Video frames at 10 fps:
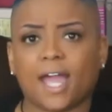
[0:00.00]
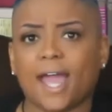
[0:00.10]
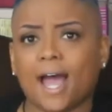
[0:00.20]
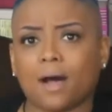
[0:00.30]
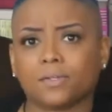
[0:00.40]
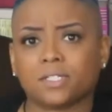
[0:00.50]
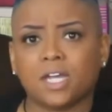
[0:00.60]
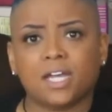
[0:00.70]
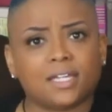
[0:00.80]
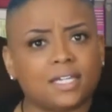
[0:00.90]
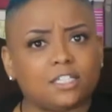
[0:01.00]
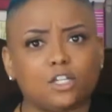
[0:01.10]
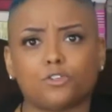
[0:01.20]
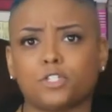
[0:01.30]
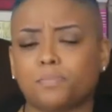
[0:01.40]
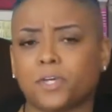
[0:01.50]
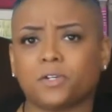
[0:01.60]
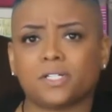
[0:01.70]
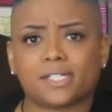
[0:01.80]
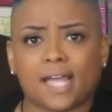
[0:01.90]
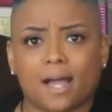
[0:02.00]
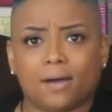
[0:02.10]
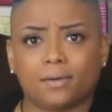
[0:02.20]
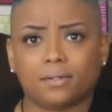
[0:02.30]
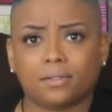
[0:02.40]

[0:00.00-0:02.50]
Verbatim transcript: house. Get those spirits out.